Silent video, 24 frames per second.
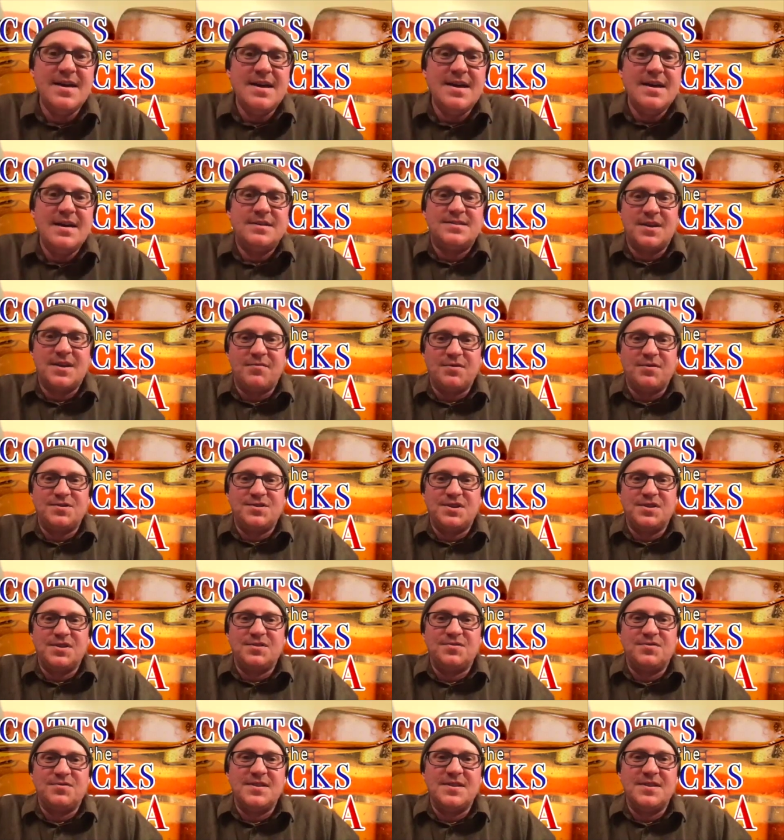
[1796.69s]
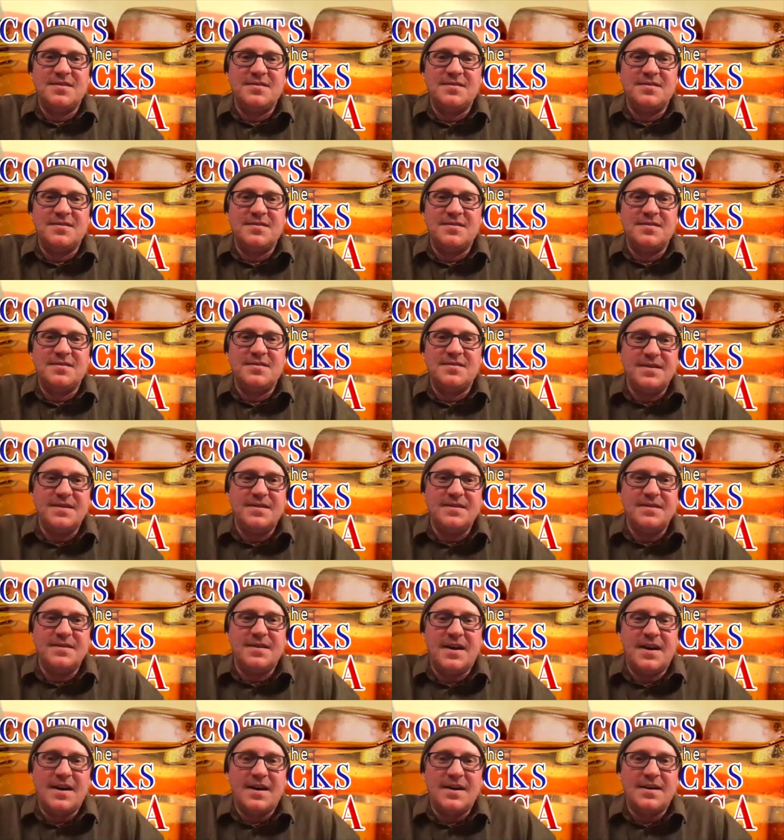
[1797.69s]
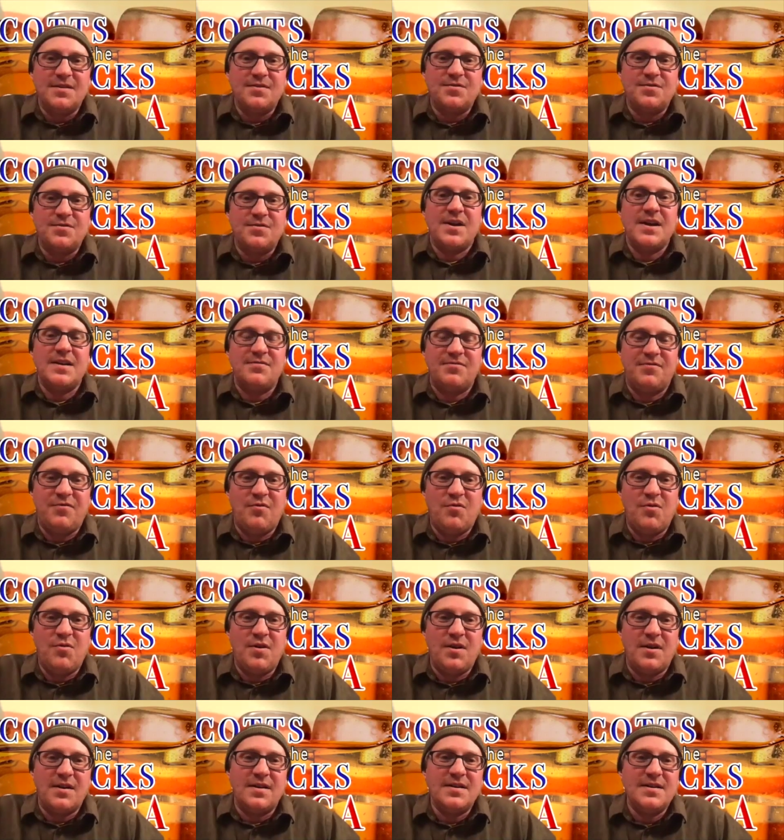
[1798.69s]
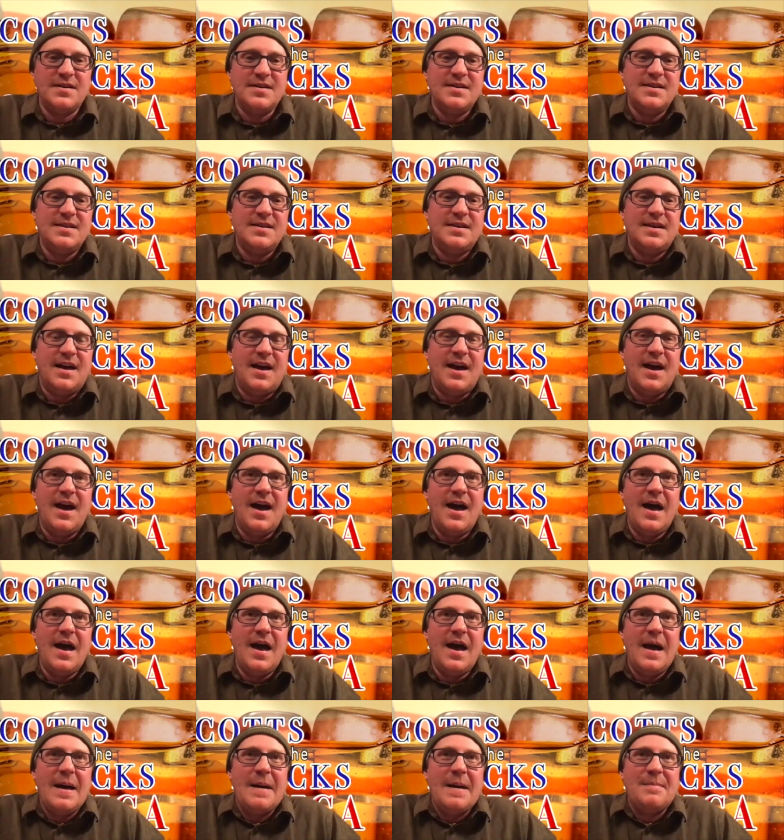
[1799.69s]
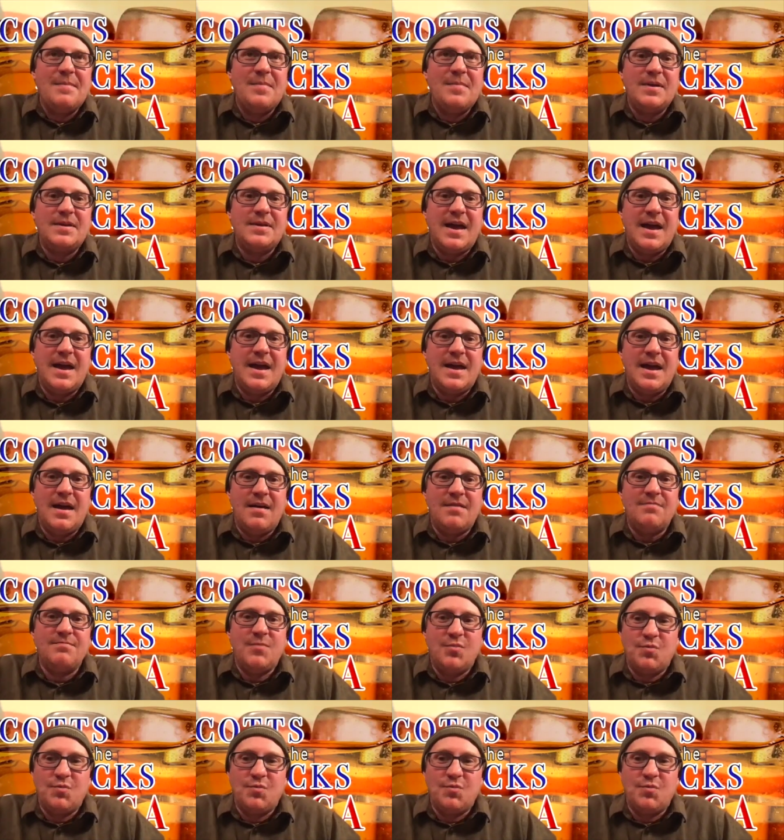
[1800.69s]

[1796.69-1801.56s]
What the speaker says: Several children in the grade 4 were